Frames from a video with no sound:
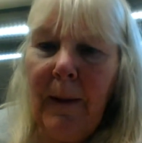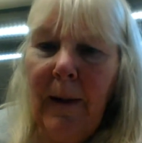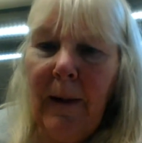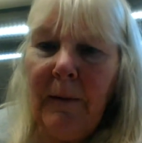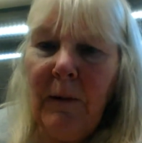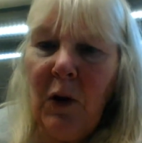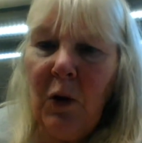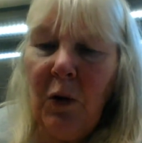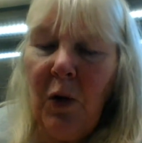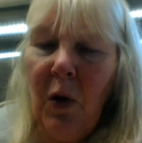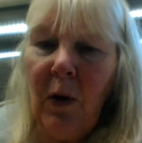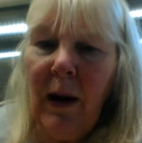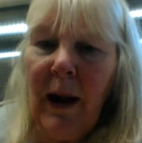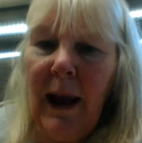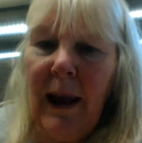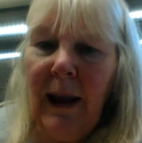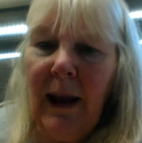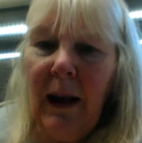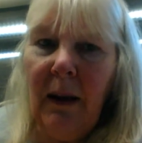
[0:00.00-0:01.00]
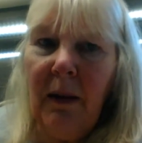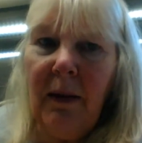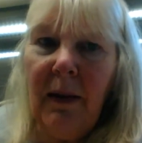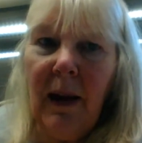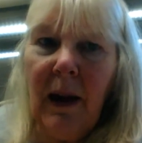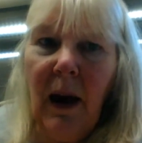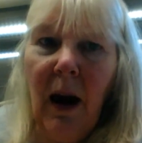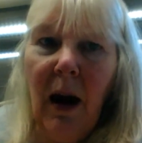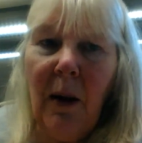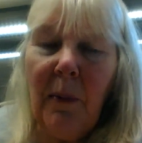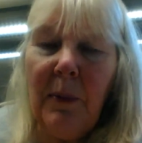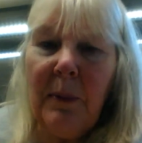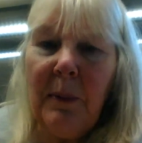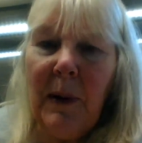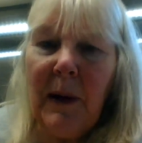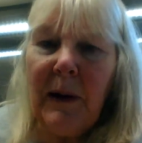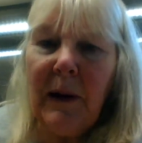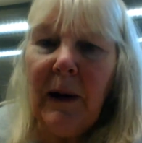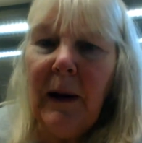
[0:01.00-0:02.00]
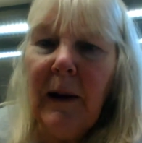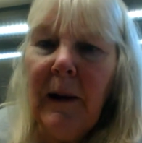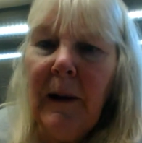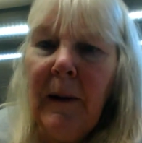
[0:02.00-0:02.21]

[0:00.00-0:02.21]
you're not getting anything up, but